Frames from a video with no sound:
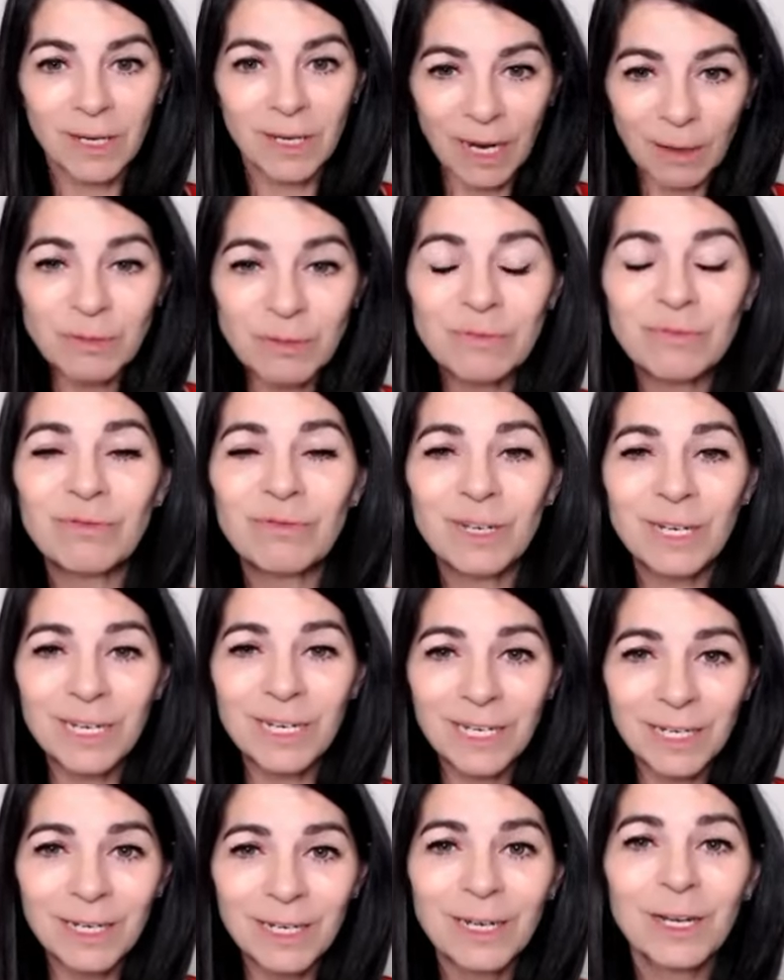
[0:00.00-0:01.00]
I was
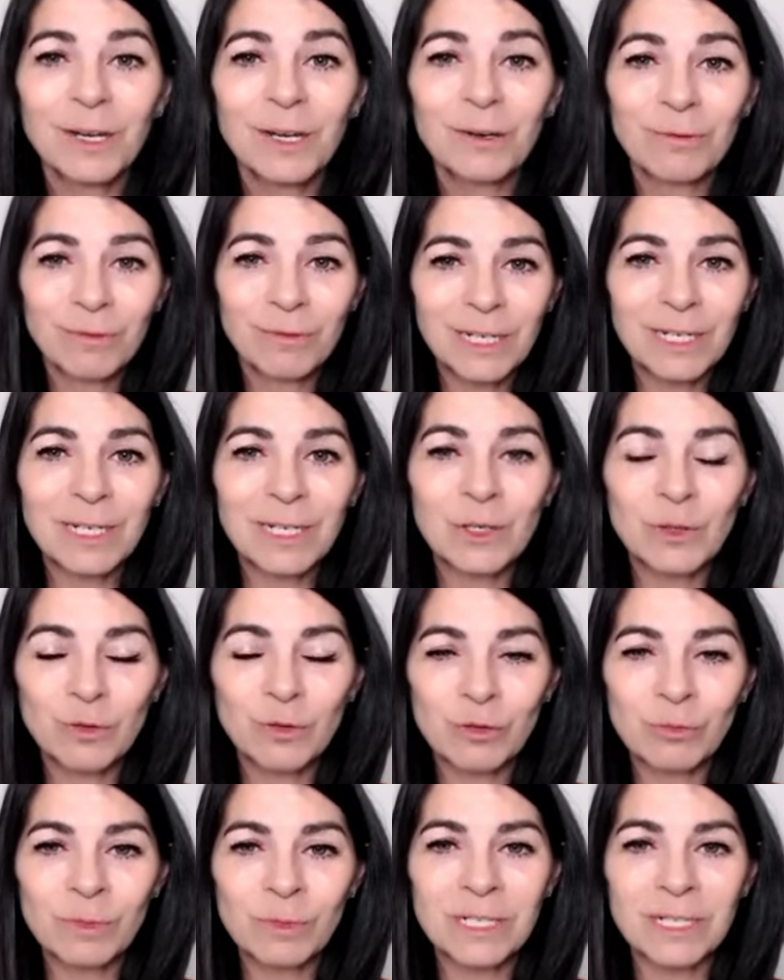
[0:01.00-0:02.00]
really, really
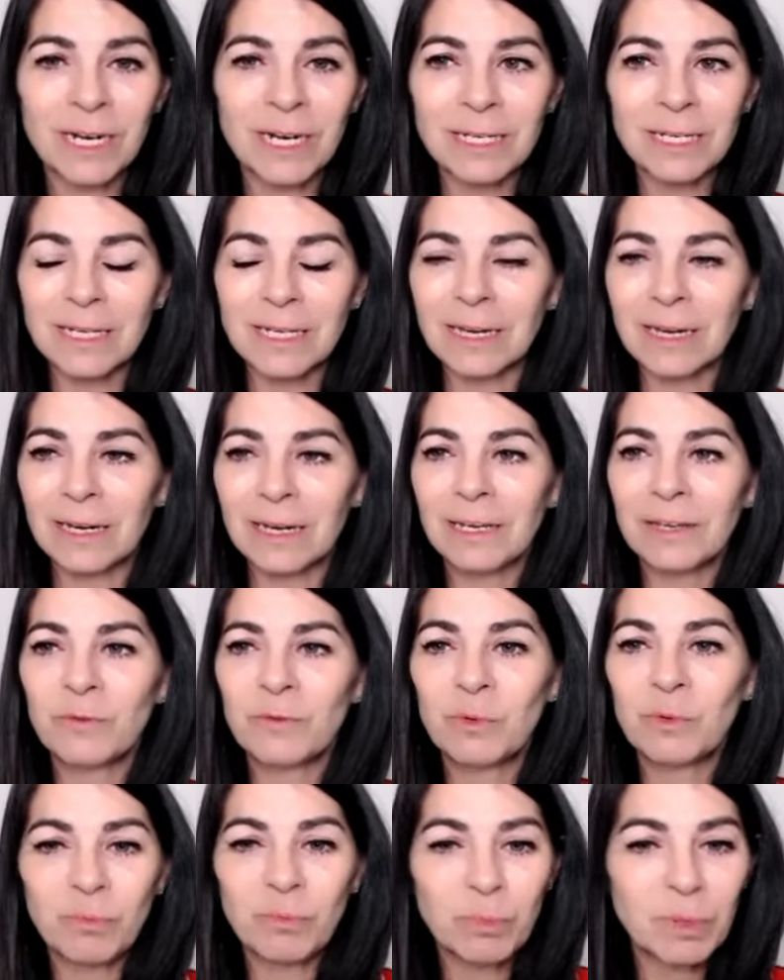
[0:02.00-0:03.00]
traumatized, and I lived
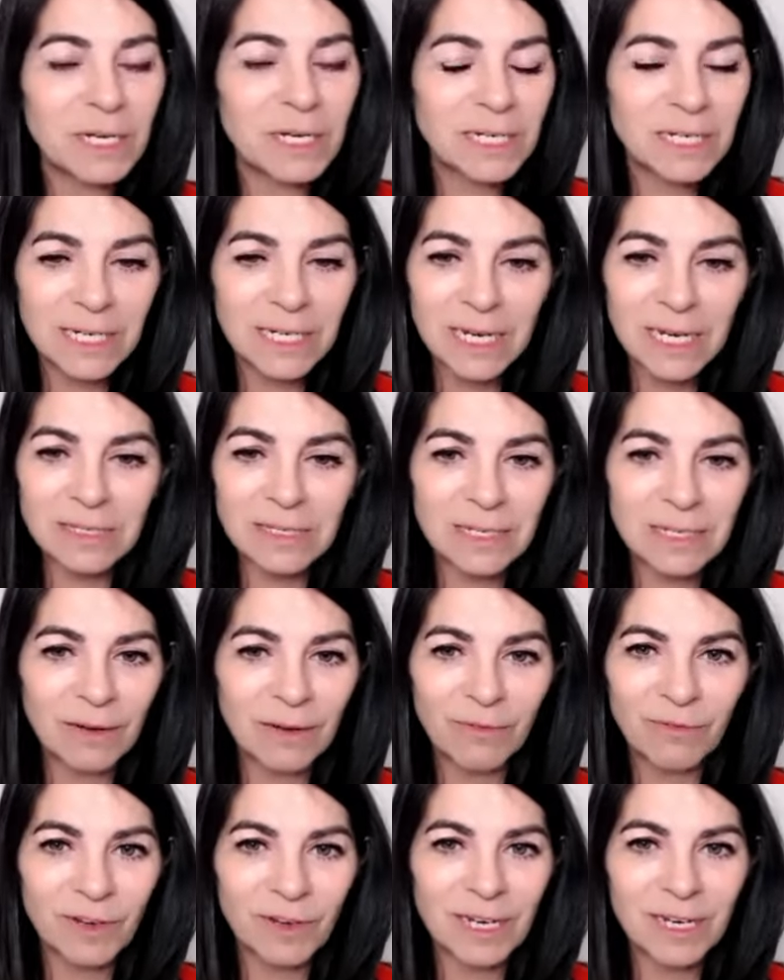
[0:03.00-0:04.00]
with
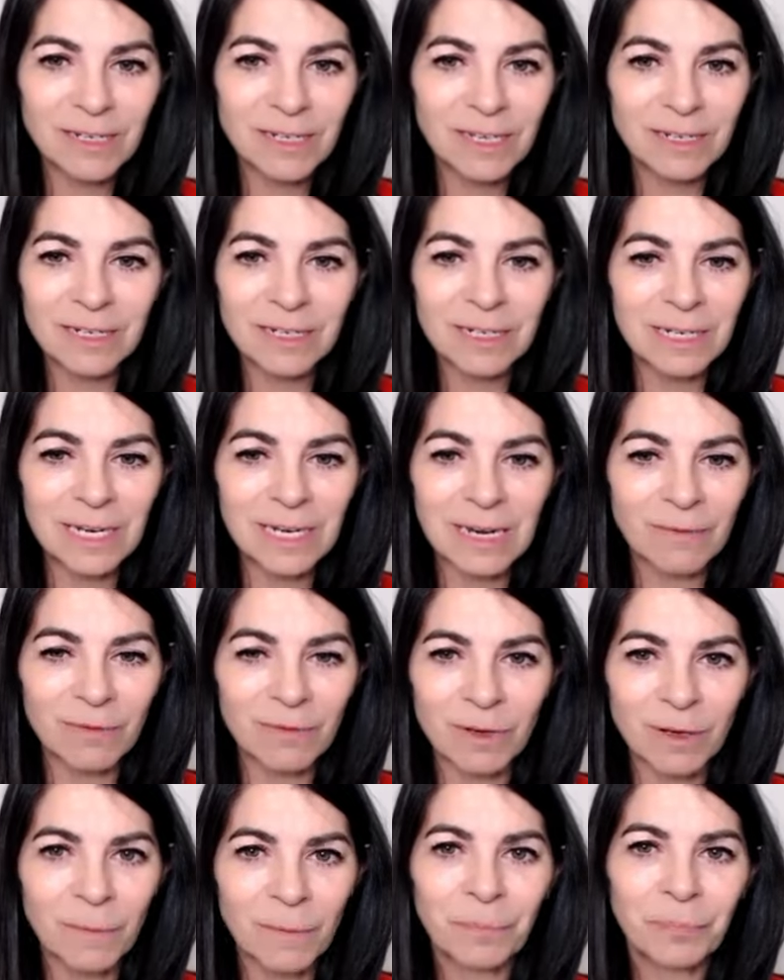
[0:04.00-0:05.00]
PTSD for years. I didn't
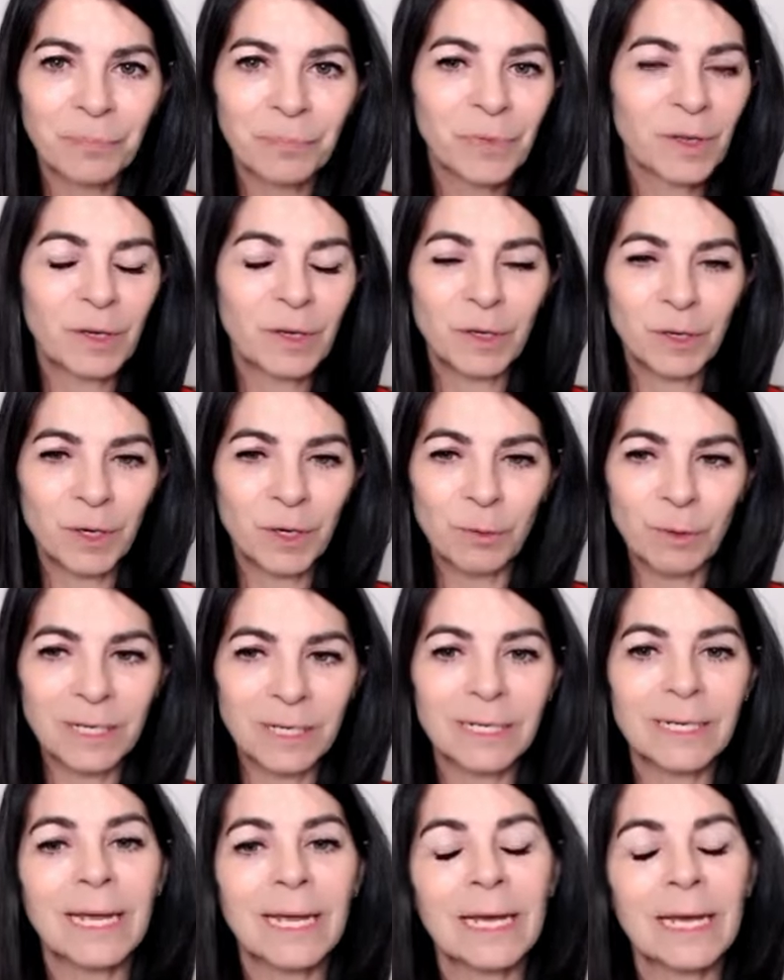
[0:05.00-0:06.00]
even know it.
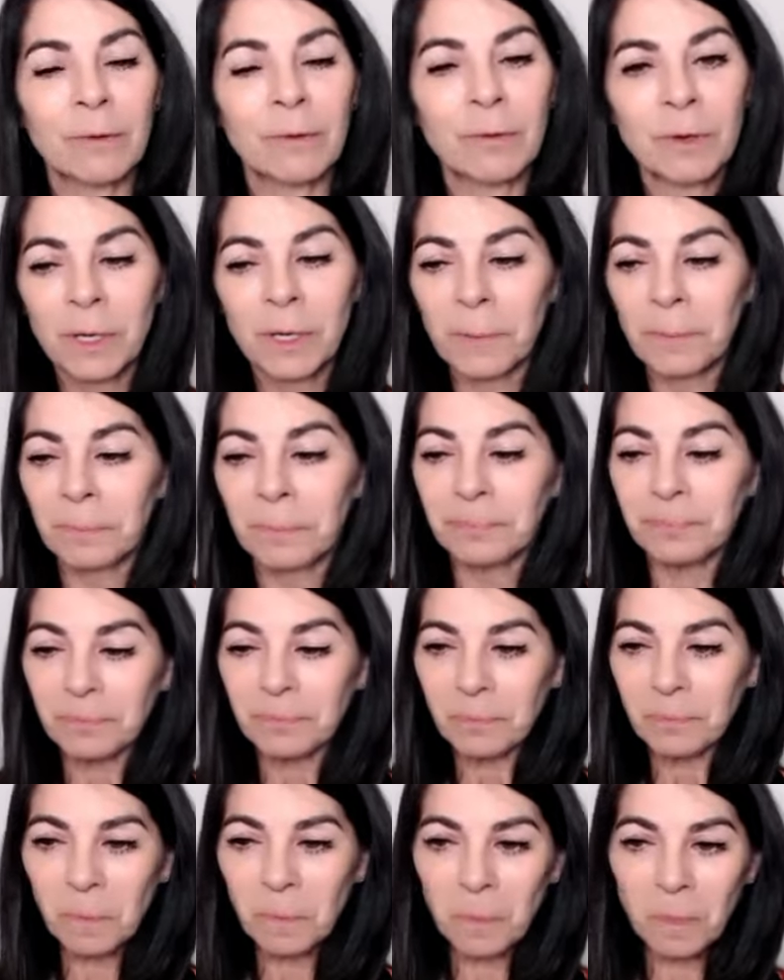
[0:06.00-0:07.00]
Now,
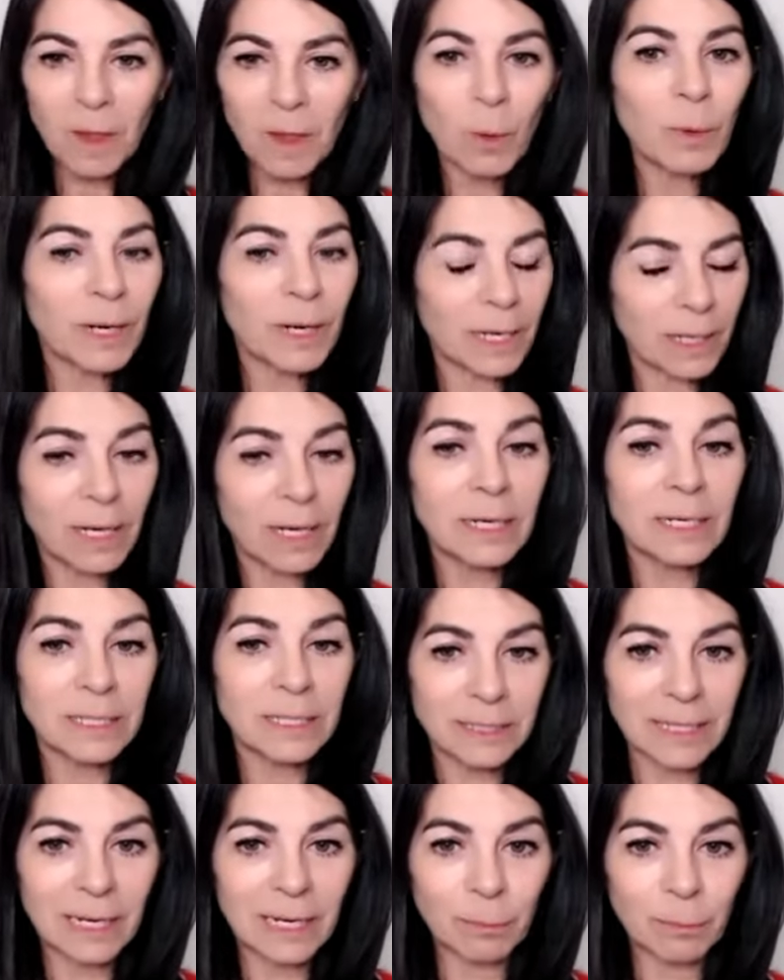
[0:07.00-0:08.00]
when I
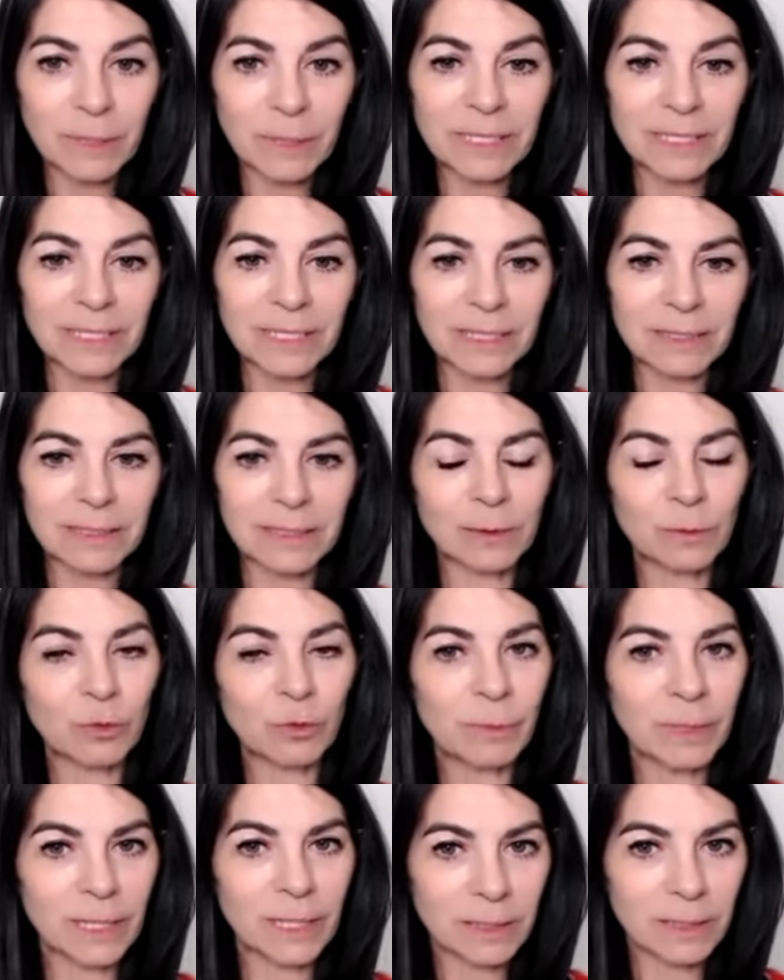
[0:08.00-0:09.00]
understand PTSD, it
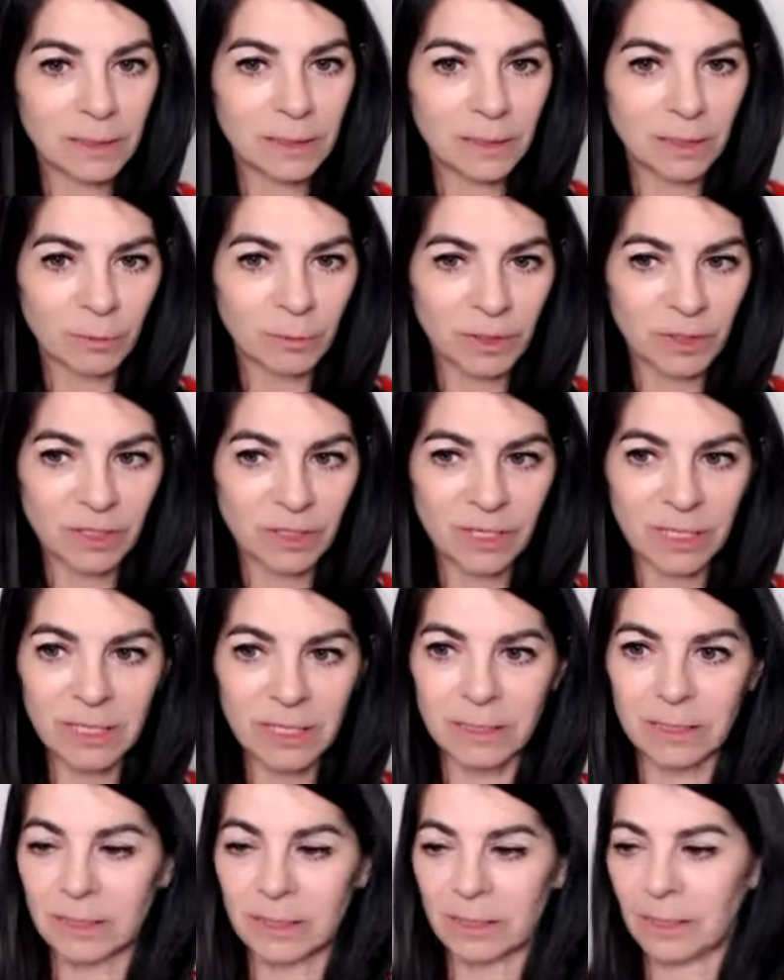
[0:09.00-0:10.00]
all makes so much
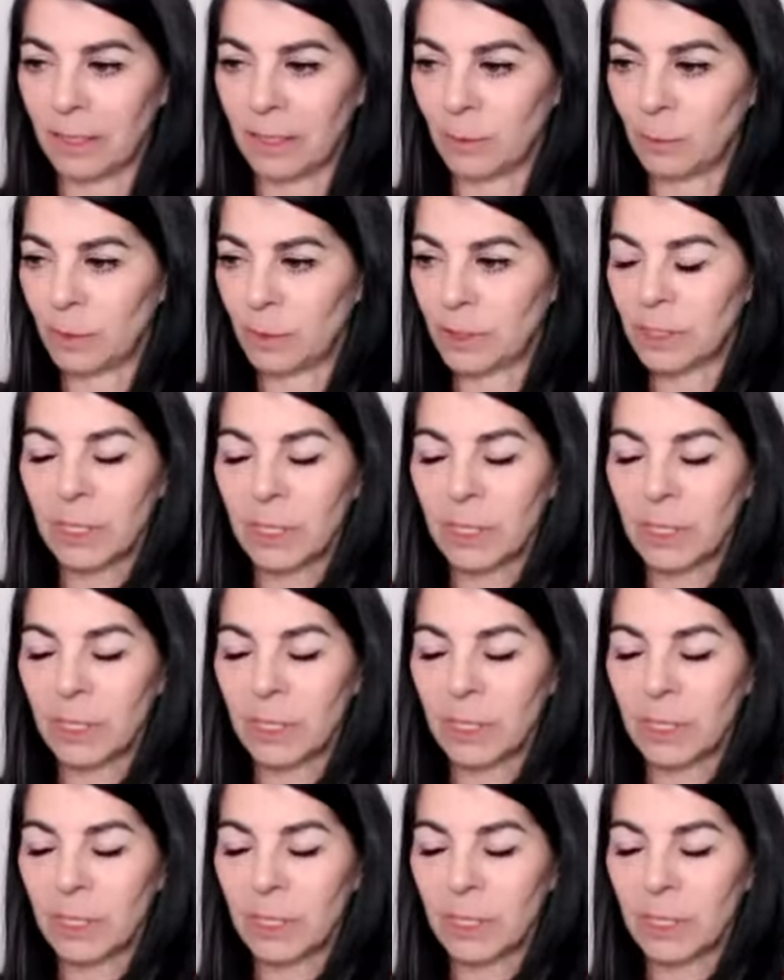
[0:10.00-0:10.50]
sense, that I would